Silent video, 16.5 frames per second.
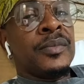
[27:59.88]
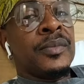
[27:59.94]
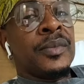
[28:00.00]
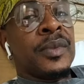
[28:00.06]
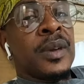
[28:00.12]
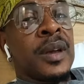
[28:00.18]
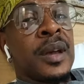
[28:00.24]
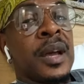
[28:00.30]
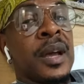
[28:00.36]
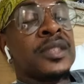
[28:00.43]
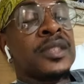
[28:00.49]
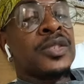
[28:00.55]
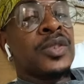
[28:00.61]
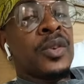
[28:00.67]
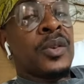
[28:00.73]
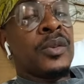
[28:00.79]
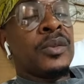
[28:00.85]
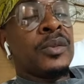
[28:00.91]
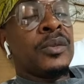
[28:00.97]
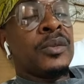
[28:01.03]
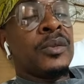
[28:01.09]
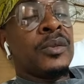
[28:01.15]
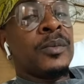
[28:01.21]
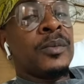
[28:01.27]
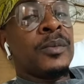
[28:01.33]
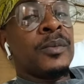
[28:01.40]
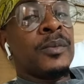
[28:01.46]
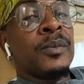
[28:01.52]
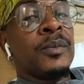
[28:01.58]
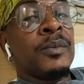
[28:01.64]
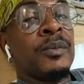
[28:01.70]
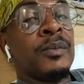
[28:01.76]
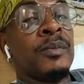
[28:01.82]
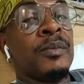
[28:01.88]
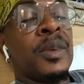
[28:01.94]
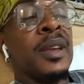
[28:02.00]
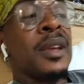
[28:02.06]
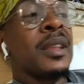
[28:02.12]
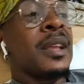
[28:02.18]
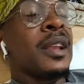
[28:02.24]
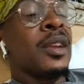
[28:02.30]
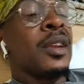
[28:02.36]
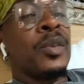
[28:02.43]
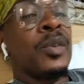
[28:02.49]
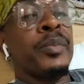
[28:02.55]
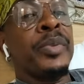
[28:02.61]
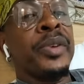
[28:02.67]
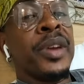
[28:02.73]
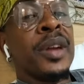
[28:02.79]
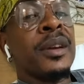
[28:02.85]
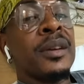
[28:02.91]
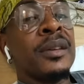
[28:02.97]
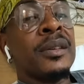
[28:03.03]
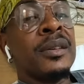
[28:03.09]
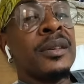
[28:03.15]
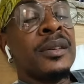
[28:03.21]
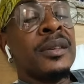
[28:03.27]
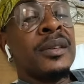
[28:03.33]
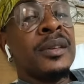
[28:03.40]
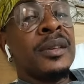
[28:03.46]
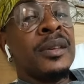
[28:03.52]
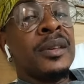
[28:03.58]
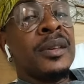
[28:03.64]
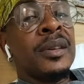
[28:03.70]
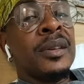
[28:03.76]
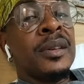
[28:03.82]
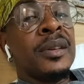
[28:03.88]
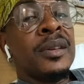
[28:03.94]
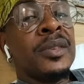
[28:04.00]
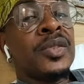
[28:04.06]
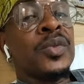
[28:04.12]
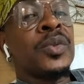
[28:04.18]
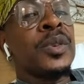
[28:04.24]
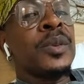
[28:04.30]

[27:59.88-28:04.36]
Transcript: And so, me get a little break through the, the